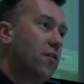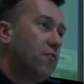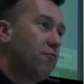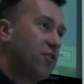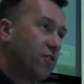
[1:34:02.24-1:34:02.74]
the
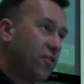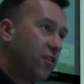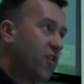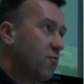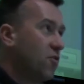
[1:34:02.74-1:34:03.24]
risk
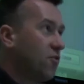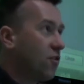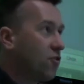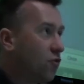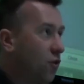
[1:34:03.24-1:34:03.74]
assessments, the
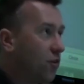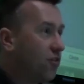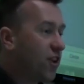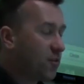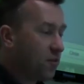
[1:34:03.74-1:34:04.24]
control
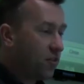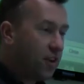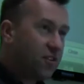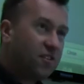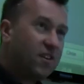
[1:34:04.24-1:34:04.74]
assessments,
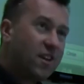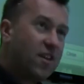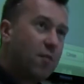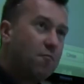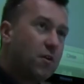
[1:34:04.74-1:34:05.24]
and see
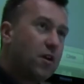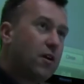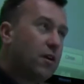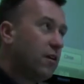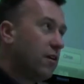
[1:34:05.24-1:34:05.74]
them
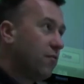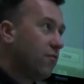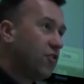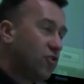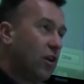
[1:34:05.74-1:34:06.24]

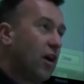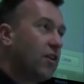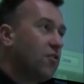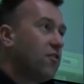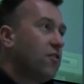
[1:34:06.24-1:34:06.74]

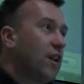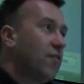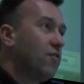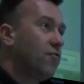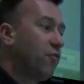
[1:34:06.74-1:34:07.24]
visualize
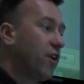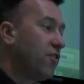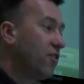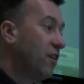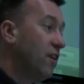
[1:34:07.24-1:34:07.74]
level of
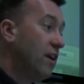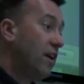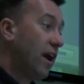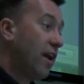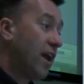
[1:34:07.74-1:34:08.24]
risk
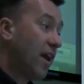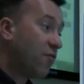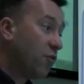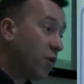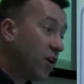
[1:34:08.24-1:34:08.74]
and
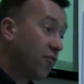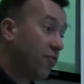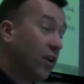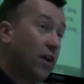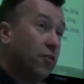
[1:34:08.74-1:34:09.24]
have the
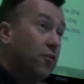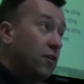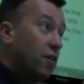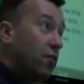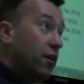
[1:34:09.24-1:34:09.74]
workflow
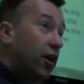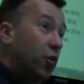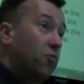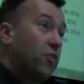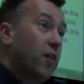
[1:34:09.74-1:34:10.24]
that
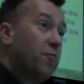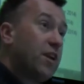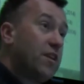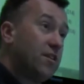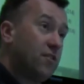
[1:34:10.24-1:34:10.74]
helps that
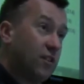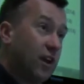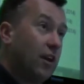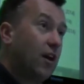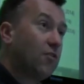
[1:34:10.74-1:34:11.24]
P D C
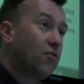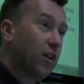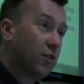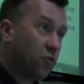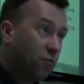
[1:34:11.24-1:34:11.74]
A life
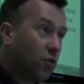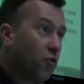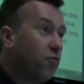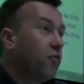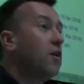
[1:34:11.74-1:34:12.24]
cycle to
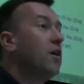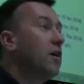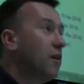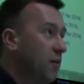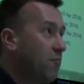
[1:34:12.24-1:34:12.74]
move
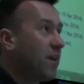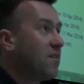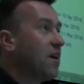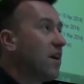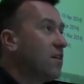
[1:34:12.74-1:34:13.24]
and
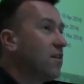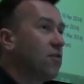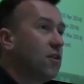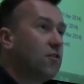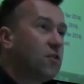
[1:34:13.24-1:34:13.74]
maintain
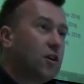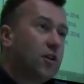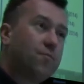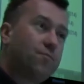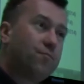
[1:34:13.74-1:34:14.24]
this over
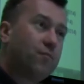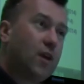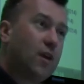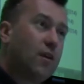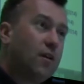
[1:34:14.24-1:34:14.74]
time.
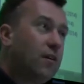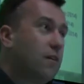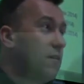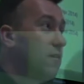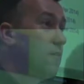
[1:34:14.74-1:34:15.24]

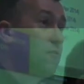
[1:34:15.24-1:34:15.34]
I